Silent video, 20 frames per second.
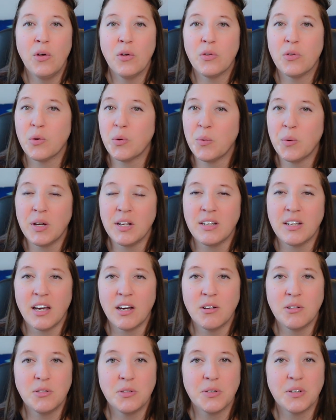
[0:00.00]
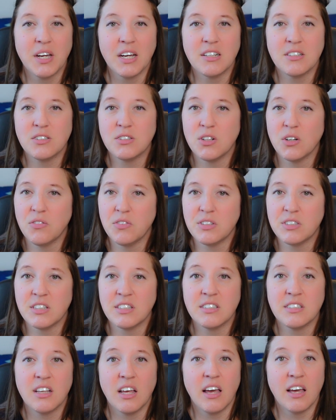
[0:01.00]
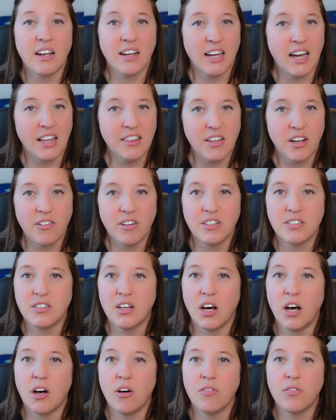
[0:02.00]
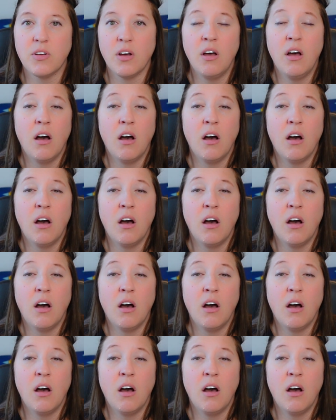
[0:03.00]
So we went down to guest services and got that resolved.